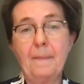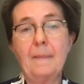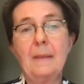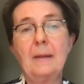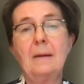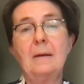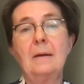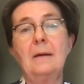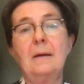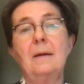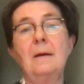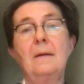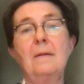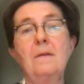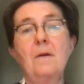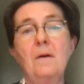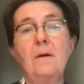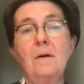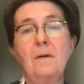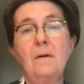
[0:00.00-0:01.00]
not even
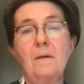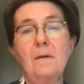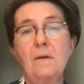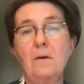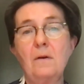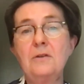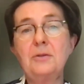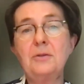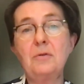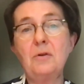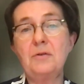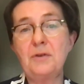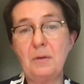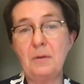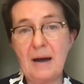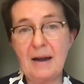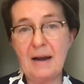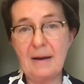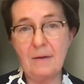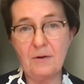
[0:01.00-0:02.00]
the emancipation
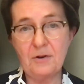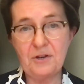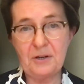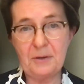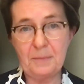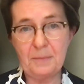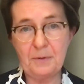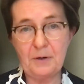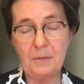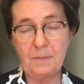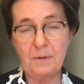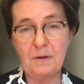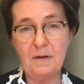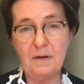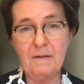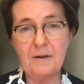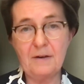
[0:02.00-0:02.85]
of the Jews,